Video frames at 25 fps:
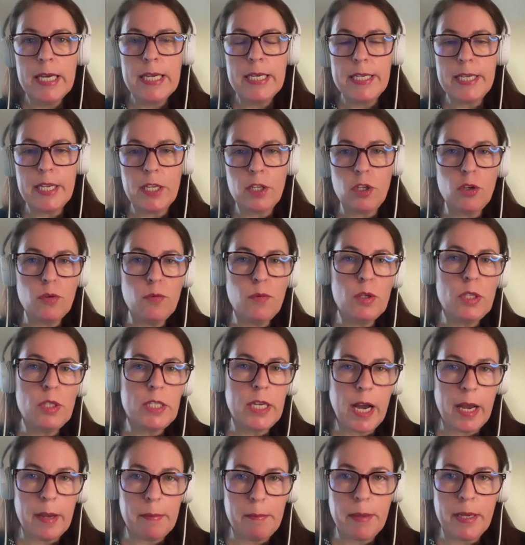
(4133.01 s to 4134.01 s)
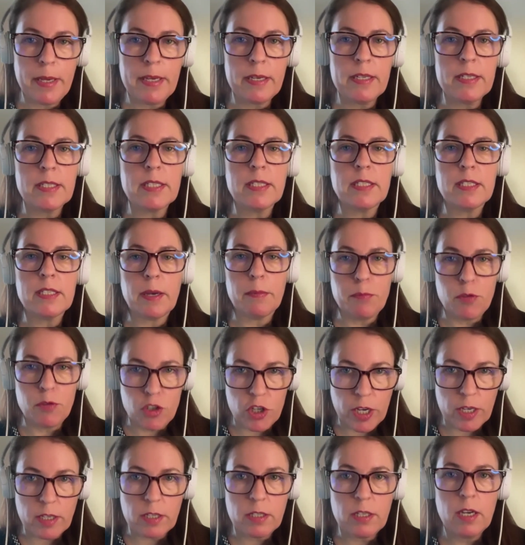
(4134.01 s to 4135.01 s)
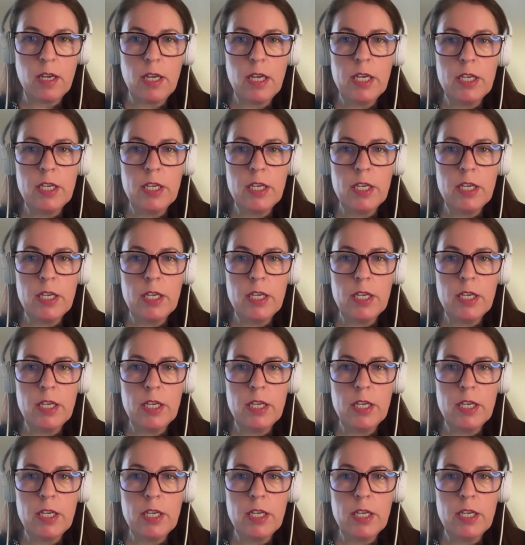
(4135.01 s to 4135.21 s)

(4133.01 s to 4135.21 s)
Then you would type in the subject.